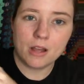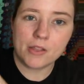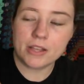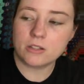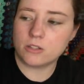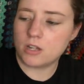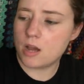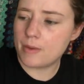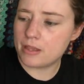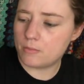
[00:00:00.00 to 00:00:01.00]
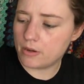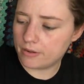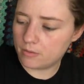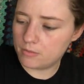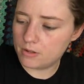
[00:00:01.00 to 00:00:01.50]
I think it's on the top and the
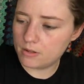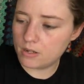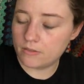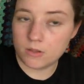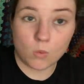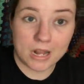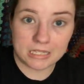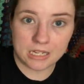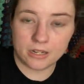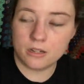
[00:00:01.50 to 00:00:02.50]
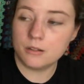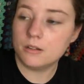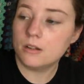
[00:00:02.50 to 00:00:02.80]
bottom of the white side